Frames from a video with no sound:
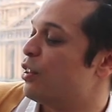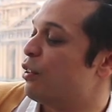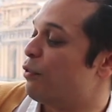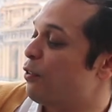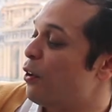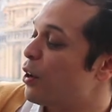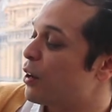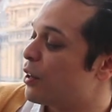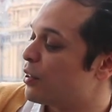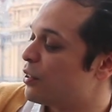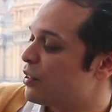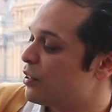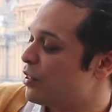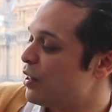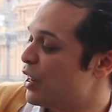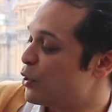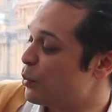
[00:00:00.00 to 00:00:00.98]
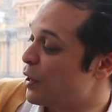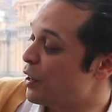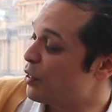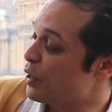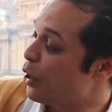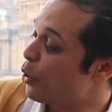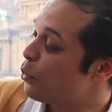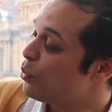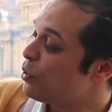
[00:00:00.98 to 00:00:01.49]
The fox is one of
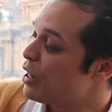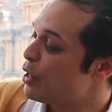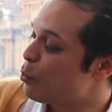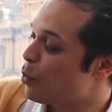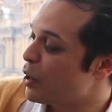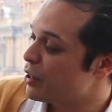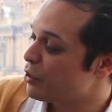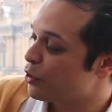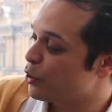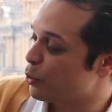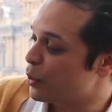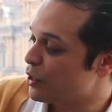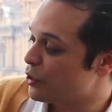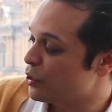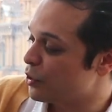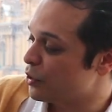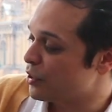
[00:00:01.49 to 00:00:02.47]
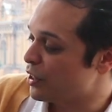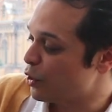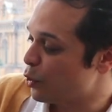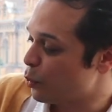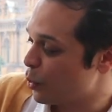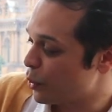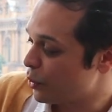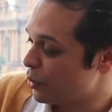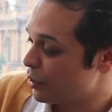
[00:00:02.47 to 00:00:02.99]
the only wild creatures in
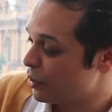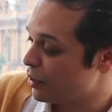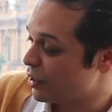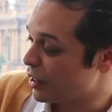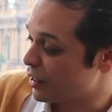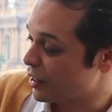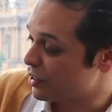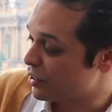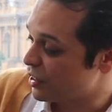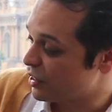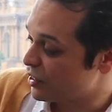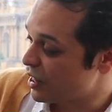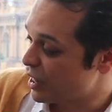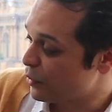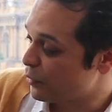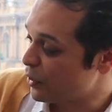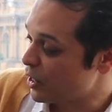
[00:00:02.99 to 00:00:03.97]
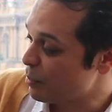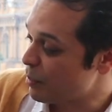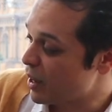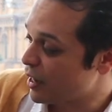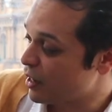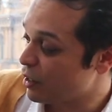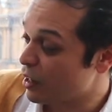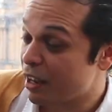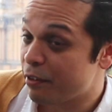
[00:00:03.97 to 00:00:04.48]
the world that can successfully
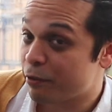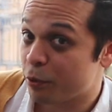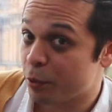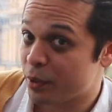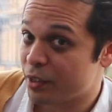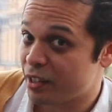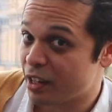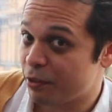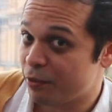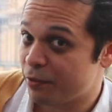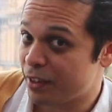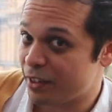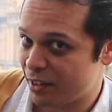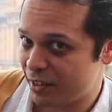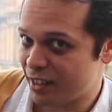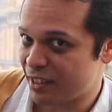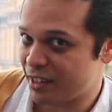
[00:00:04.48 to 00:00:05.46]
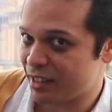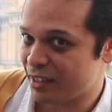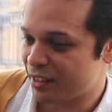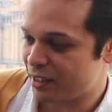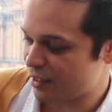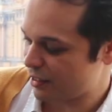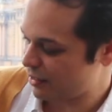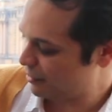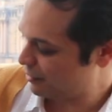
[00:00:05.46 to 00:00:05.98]
make a life for itself in
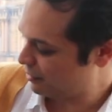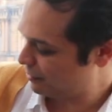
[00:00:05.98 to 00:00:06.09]
cities.